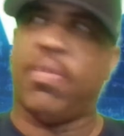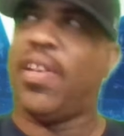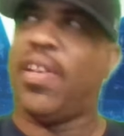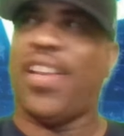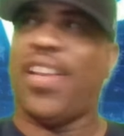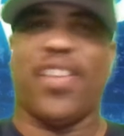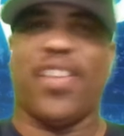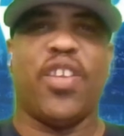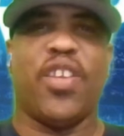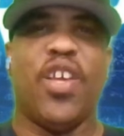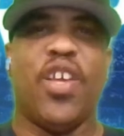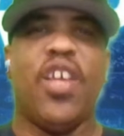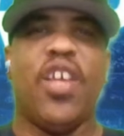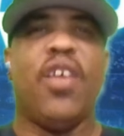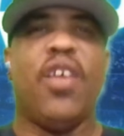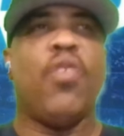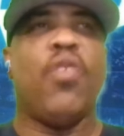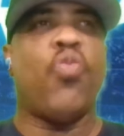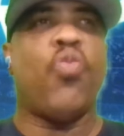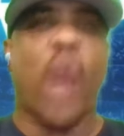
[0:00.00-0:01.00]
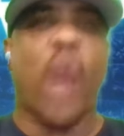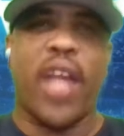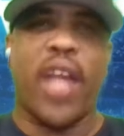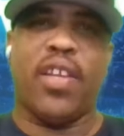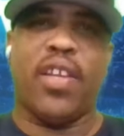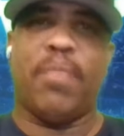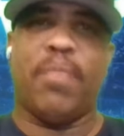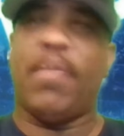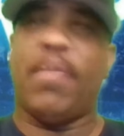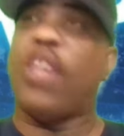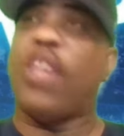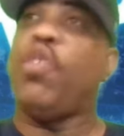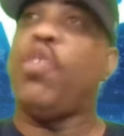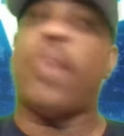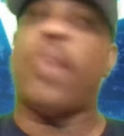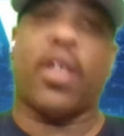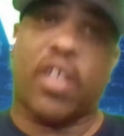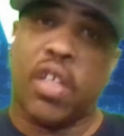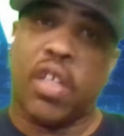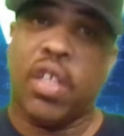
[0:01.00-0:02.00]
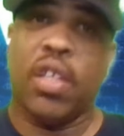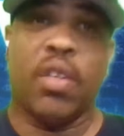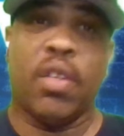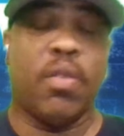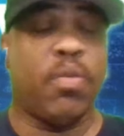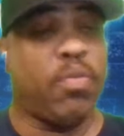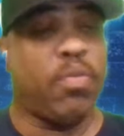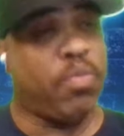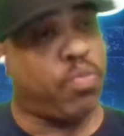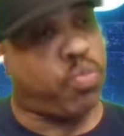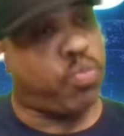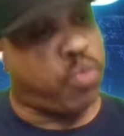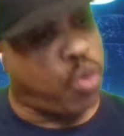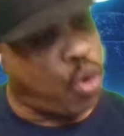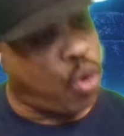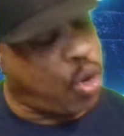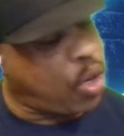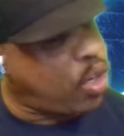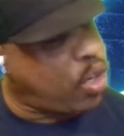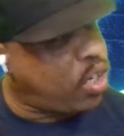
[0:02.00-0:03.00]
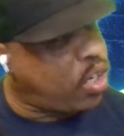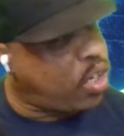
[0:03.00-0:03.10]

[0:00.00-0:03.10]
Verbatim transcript: what? Then you been, boy,